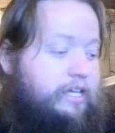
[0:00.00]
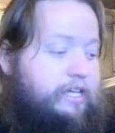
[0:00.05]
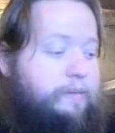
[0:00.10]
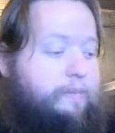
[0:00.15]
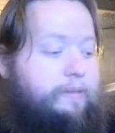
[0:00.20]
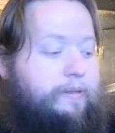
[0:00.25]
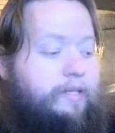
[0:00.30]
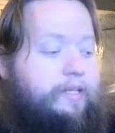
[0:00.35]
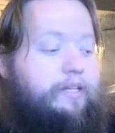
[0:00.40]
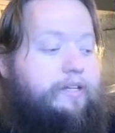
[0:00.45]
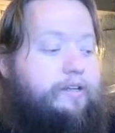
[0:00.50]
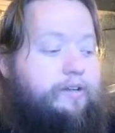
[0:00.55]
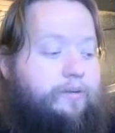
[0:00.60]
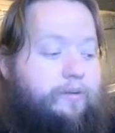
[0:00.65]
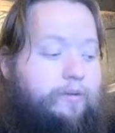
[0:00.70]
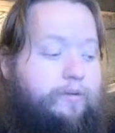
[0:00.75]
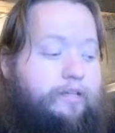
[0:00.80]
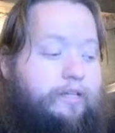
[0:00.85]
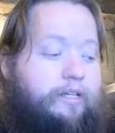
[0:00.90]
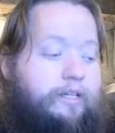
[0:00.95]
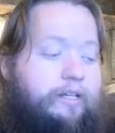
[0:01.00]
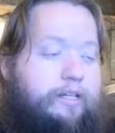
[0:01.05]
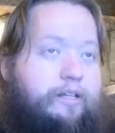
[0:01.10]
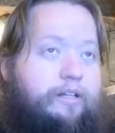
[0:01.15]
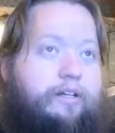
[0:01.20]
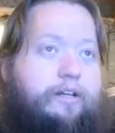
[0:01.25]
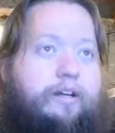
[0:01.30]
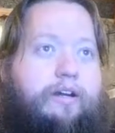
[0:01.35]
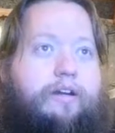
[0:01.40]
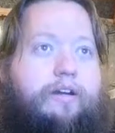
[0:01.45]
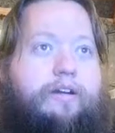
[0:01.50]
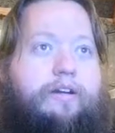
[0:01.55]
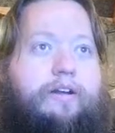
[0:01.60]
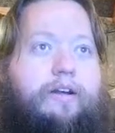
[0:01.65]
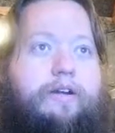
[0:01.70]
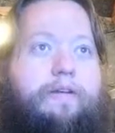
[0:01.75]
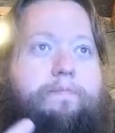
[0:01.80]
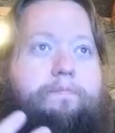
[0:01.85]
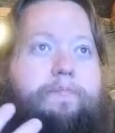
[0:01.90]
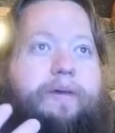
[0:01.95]
political.
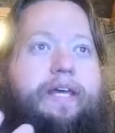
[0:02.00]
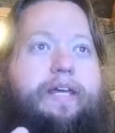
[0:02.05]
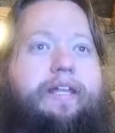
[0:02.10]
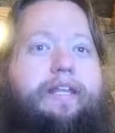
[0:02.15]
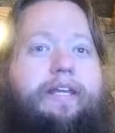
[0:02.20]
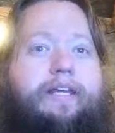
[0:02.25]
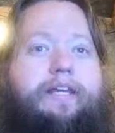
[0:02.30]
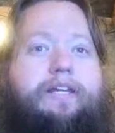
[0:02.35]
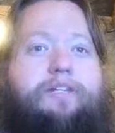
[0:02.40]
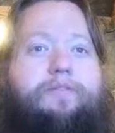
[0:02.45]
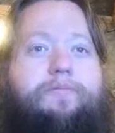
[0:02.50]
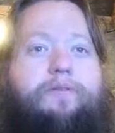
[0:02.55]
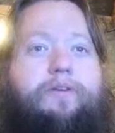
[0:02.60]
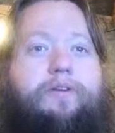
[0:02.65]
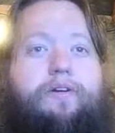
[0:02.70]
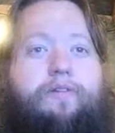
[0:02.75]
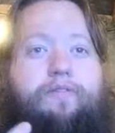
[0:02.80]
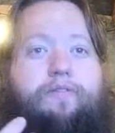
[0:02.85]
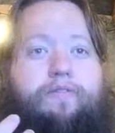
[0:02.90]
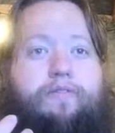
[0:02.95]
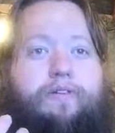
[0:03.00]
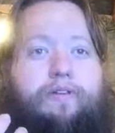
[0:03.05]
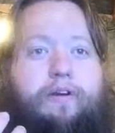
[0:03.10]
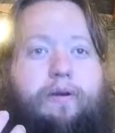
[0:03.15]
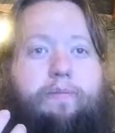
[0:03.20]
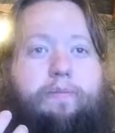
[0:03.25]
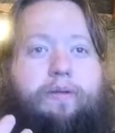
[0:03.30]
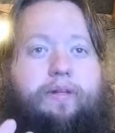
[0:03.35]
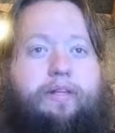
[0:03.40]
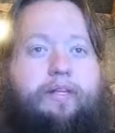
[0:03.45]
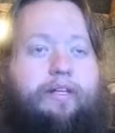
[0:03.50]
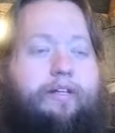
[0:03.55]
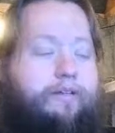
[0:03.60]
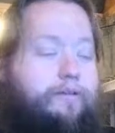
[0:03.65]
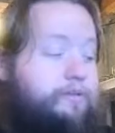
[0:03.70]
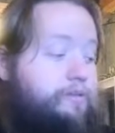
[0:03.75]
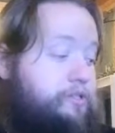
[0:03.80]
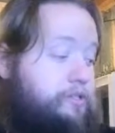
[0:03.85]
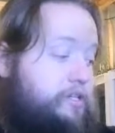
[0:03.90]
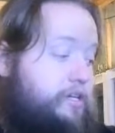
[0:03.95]
Our big thing is we're known for our
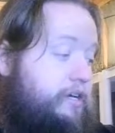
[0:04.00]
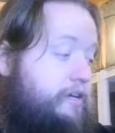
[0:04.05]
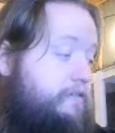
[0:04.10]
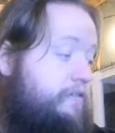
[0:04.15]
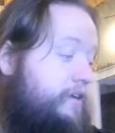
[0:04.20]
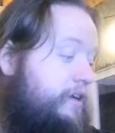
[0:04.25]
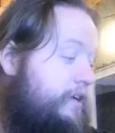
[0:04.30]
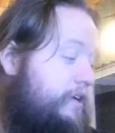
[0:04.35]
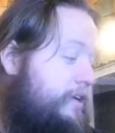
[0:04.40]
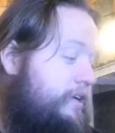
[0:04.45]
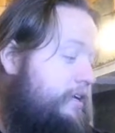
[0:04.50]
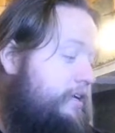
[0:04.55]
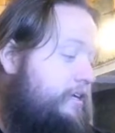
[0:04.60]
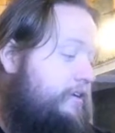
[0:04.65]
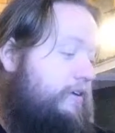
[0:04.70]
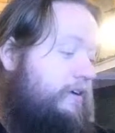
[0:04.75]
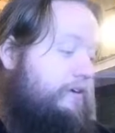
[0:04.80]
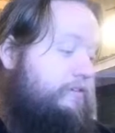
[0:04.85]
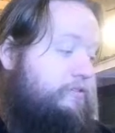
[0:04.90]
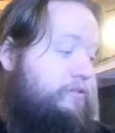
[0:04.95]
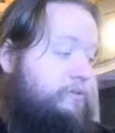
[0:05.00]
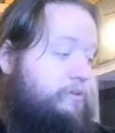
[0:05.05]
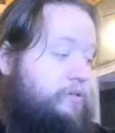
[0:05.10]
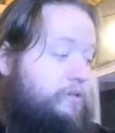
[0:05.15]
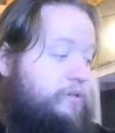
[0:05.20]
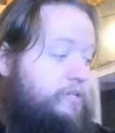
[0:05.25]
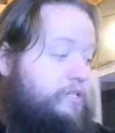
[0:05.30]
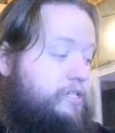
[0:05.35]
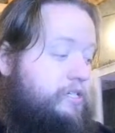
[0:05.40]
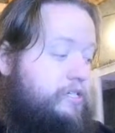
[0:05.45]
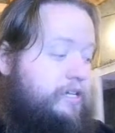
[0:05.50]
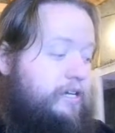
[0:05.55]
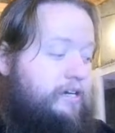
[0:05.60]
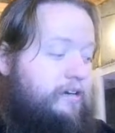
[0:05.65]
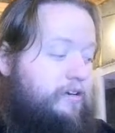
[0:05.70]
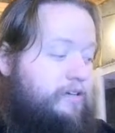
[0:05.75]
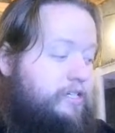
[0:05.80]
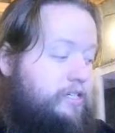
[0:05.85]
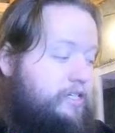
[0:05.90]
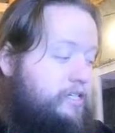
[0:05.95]
political stuff. You have some choices like
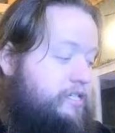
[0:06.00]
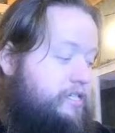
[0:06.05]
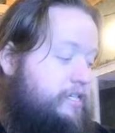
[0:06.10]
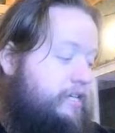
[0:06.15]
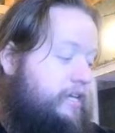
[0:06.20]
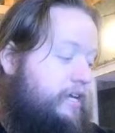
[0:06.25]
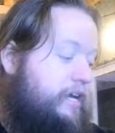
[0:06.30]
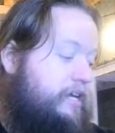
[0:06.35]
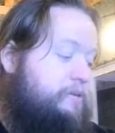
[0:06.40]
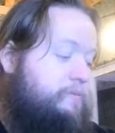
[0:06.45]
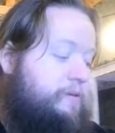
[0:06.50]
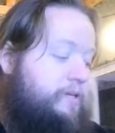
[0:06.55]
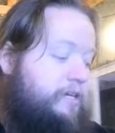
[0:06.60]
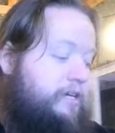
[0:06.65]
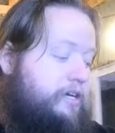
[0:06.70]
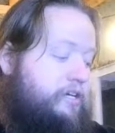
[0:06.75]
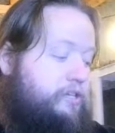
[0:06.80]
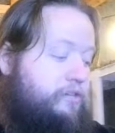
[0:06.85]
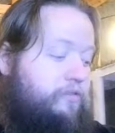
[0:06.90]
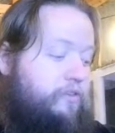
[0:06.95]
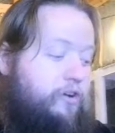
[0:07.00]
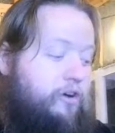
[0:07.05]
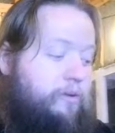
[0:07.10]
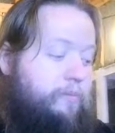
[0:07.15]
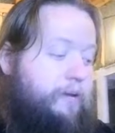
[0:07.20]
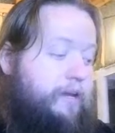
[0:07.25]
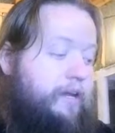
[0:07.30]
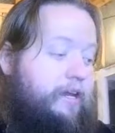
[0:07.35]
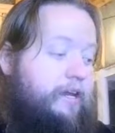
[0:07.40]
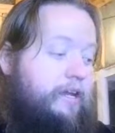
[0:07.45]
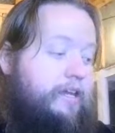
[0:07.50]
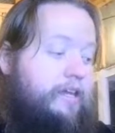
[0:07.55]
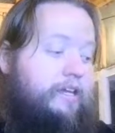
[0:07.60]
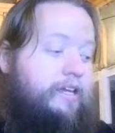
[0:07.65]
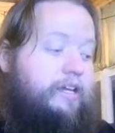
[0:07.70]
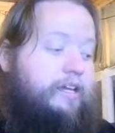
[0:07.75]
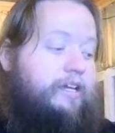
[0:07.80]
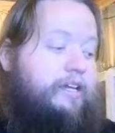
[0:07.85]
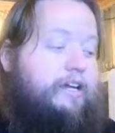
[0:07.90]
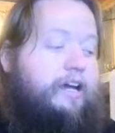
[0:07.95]
artistic, espionage, farming,
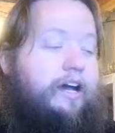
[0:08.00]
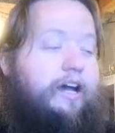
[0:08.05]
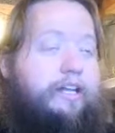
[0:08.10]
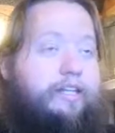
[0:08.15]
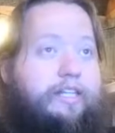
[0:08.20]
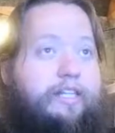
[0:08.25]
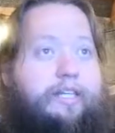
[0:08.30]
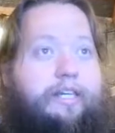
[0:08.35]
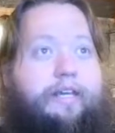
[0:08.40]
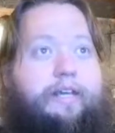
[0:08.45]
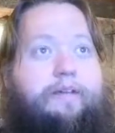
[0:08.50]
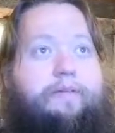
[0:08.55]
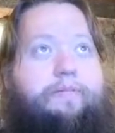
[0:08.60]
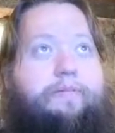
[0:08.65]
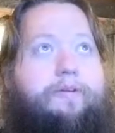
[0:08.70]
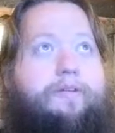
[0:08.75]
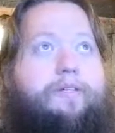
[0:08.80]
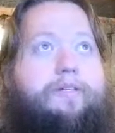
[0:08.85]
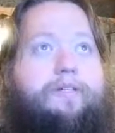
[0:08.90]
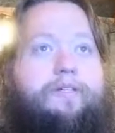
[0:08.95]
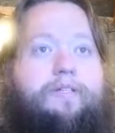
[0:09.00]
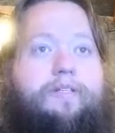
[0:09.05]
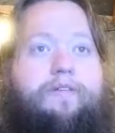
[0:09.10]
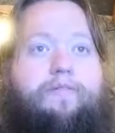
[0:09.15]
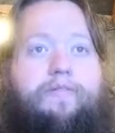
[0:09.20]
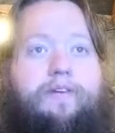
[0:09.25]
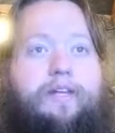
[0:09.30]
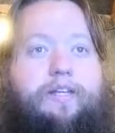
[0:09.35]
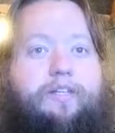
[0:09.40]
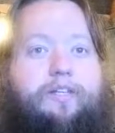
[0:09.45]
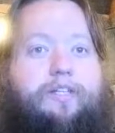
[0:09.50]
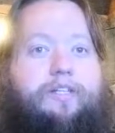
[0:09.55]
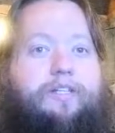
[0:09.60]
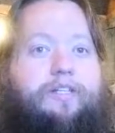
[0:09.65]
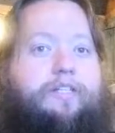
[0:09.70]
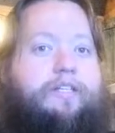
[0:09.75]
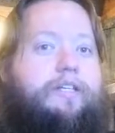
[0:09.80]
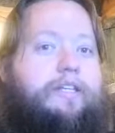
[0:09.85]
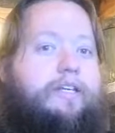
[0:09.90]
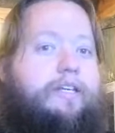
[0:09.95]
Conley, which is the
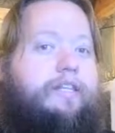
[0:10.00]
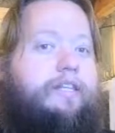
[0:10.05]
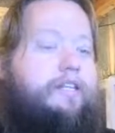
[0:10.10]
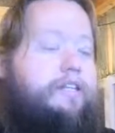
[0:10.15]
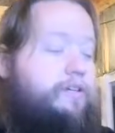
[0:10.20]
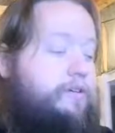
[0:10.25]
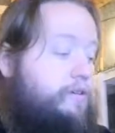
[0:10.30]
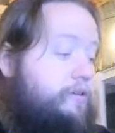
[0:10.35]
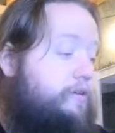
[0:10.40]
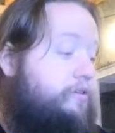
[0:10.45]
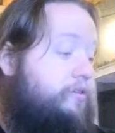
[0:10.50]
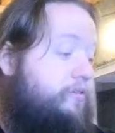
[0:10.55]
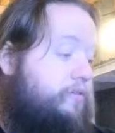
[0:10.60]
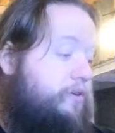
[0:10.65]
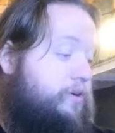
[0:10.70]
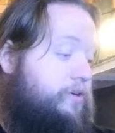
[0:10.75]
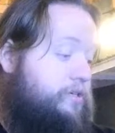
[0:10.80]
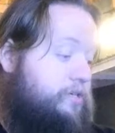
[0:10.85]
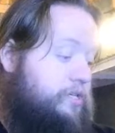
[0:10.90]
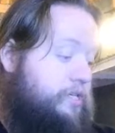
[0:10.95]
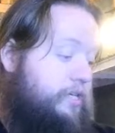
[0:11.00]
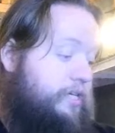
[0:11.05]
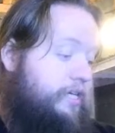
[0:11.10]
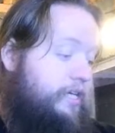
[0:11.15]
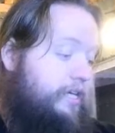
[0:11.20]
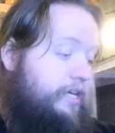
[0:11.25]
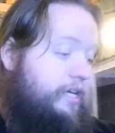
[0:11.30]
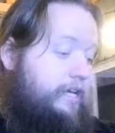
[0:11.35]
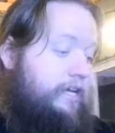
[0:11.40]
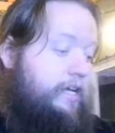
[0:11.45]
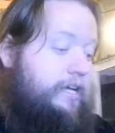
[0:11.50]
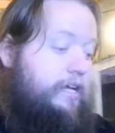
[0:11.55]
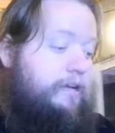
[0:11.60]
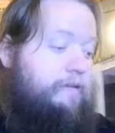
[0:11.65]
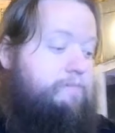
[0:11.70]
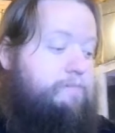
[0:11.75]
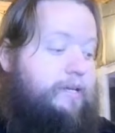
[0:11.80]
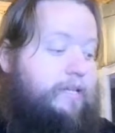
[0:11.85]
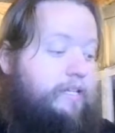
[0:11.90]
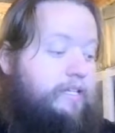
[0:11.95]
vengeance in the Dune universe,
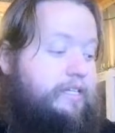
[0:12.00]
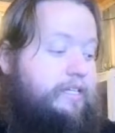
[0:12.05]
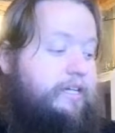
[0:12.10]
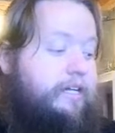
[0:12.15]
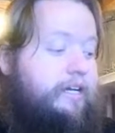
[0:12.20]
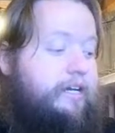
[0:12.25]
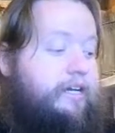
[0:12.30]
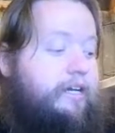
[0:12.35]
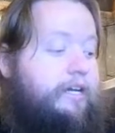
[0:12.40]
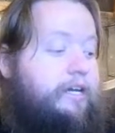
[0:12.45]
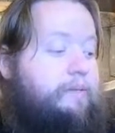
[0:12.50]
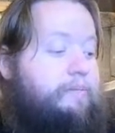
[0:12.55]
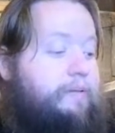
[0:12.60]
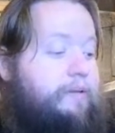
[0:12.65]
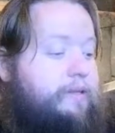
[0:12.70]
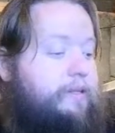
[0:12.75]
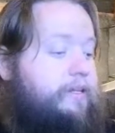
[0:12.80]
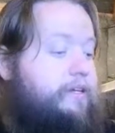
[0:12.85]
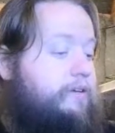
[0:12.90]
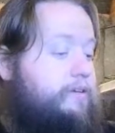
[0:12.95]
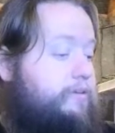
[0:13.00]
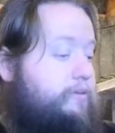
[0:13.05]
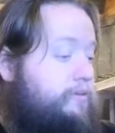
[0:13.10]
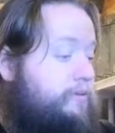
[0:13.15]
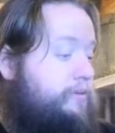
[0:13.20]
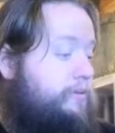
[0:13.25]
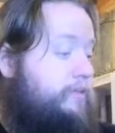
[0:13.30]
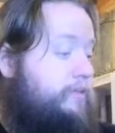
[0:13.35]
military, political,